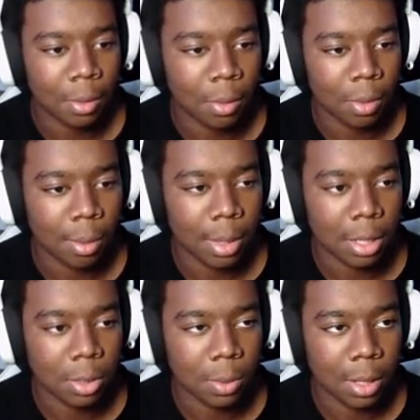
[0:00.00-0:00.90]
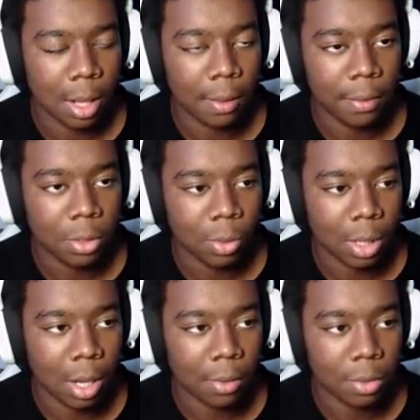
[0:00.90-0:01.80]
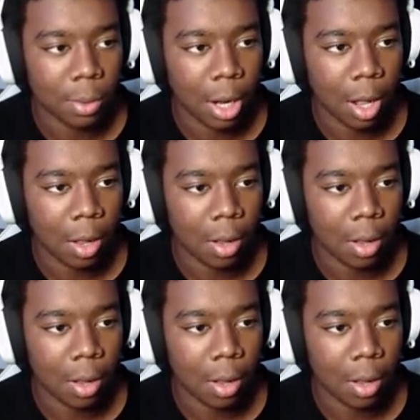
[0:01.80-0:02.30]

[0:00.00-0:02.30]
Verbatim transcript: We'll be there soon enough. Soon enough. Soon enough.